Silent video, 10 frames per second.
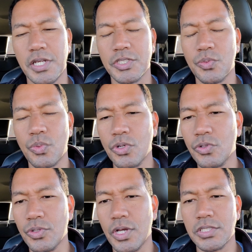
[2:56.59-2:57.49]
It's a
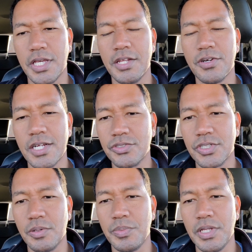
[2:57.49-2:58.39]
world, it's an international
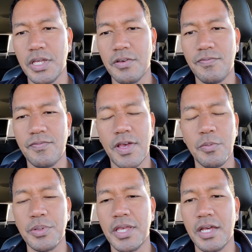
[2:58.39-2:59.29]
company of uh,
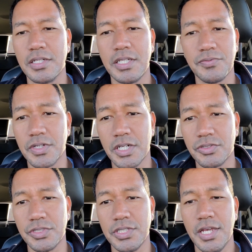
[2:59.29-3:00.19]
helping out different
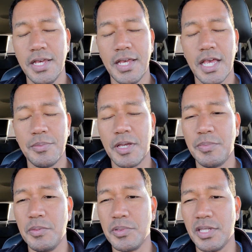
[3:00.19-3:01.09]
countries, helping out
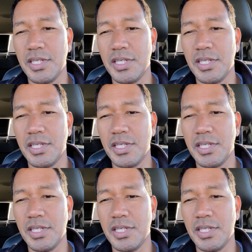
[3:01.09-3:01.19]
people that